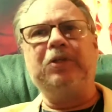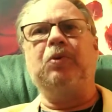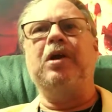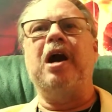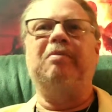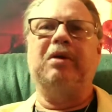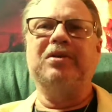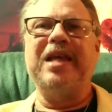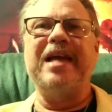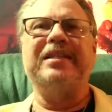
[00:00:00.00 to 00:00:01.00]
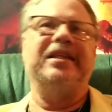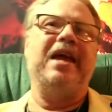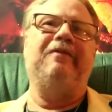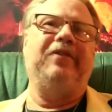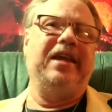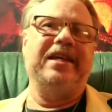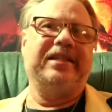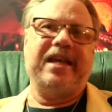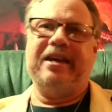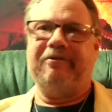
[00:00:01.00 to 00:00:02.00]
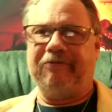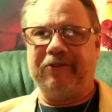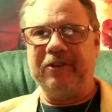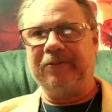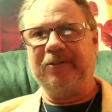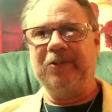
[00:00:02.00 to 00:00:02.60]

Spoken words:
This one almost has an FES kind of feel